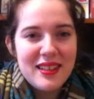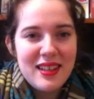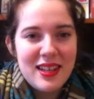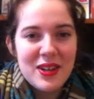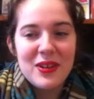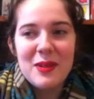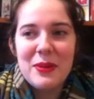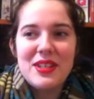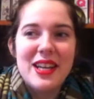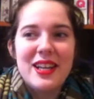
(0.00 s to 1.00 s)
In
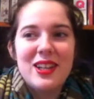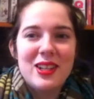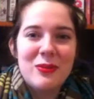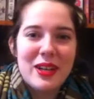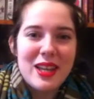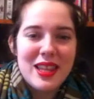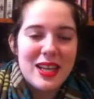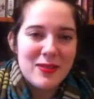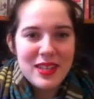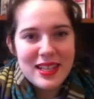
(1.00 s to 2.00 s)
particular, when I
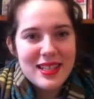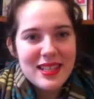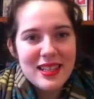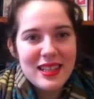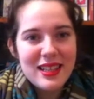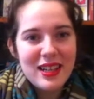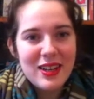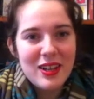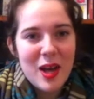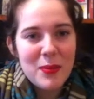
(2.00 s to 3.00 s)
think of this,
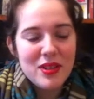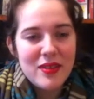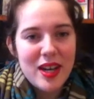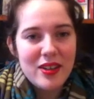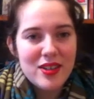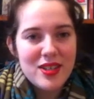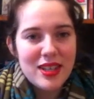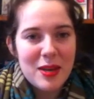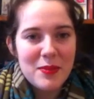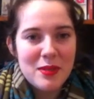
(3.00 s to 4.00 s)
there are a couple of characters
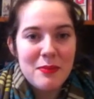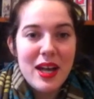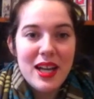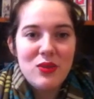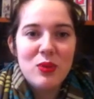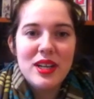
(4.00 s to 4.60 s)
that come to mind.